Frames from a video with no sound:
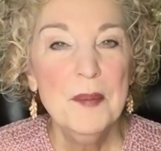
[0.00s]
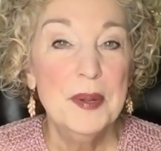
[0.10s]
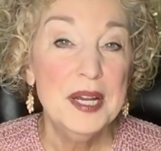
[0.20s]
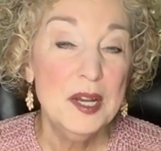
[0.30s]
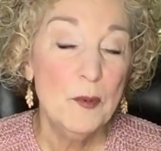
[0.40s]

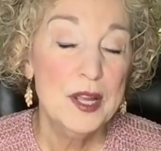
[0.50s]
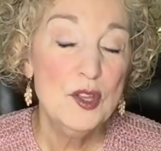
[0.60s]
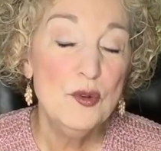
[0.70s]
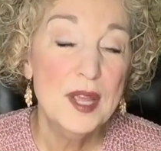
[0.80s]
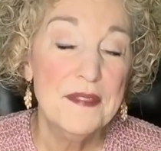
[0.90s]
But anyway,
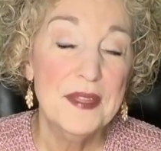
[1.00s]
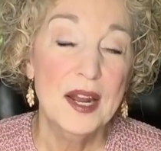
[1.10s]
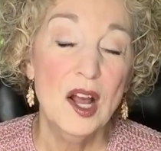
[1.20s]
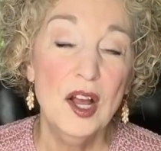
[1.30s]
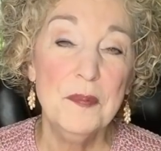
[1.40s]
you get
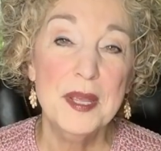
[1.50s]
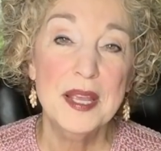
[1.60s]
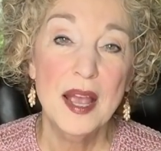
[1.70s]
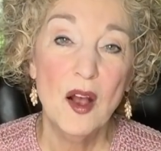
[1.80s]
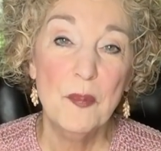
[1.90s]
that Hug Me
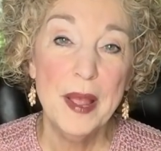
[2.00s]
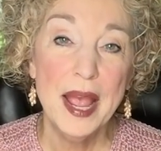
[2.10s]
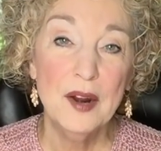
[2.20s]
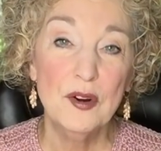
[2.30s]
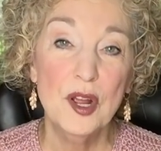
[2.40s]
Cal
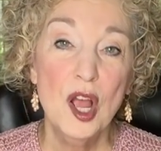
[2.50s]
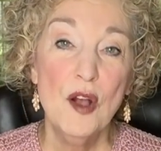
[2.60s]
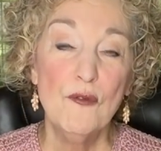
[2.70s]
pattern